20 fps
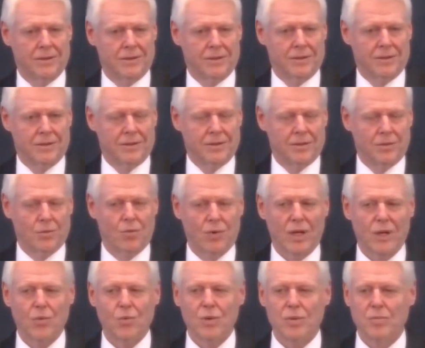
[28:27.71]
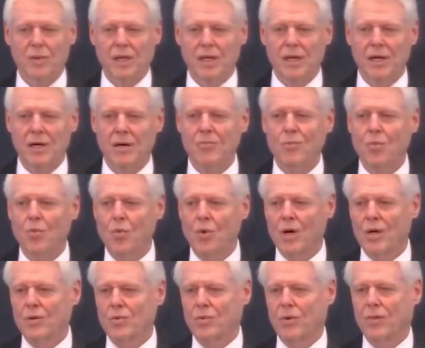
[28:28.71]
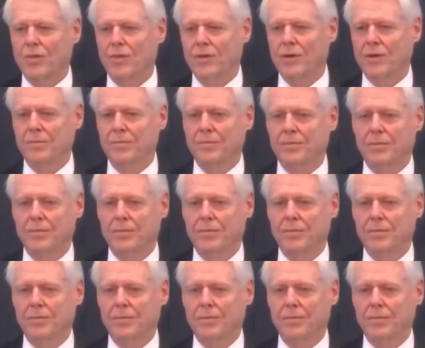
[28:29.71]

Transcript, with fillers: the way we become one with them